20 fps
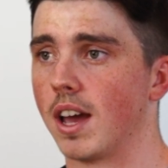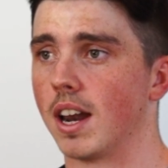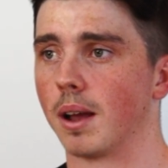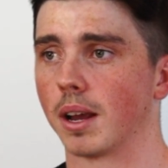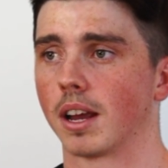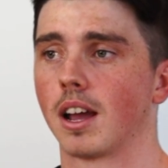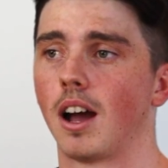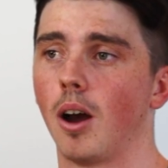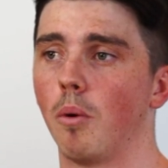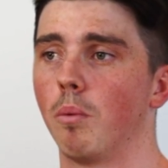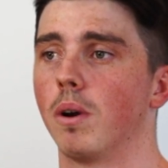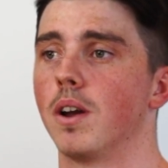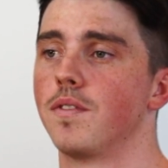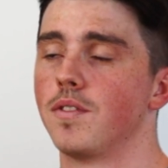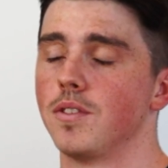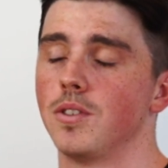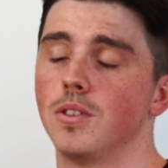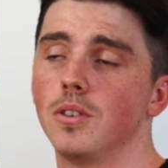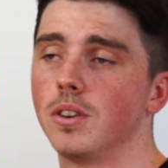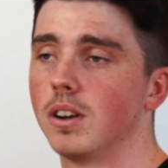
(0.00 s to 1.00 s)
and I can't
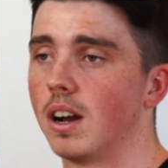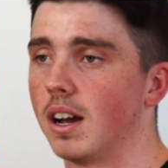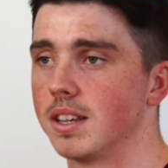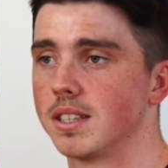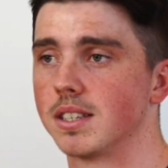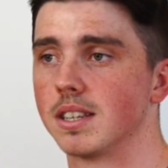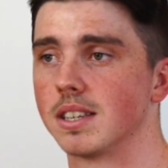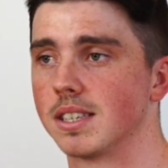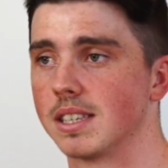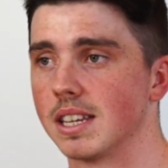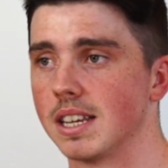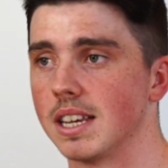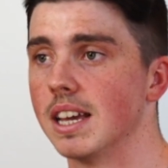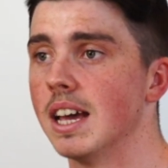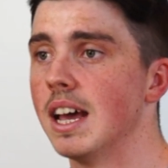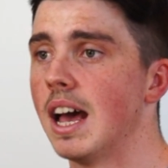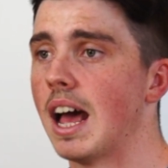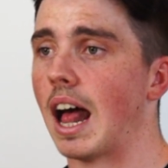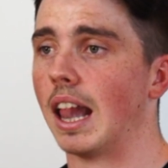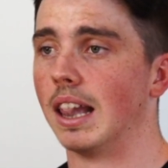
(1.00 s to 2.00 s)
wait for you guys to see